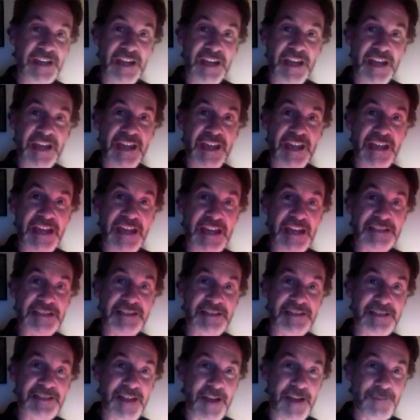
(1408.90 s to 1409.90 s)
It had
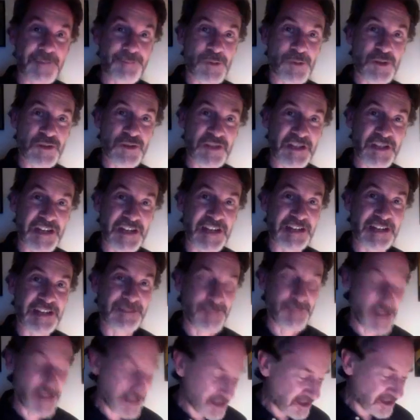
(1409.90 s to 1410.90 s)
stop-motion
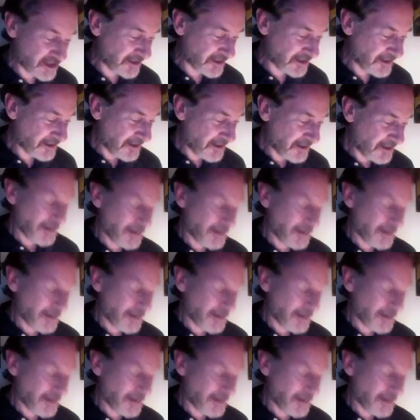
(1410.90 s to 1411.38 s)
animation